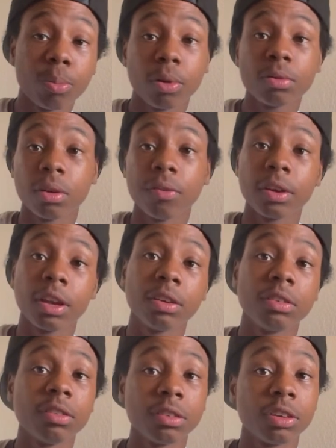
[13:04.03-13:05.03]
post
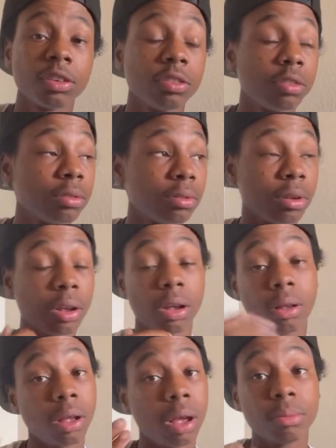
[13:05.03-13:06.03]
notifications because
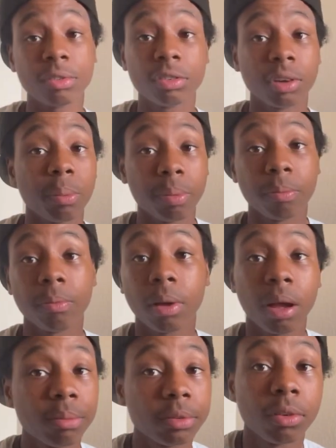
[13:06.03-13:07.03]
I'm just dropping,
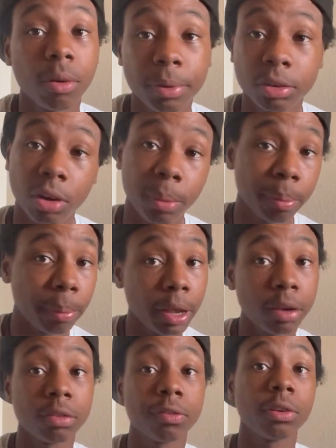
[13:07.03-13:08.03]
I'm just gonna be dropping
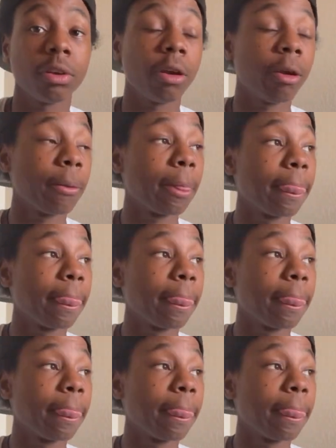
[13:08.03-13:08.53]
bangers for y'all.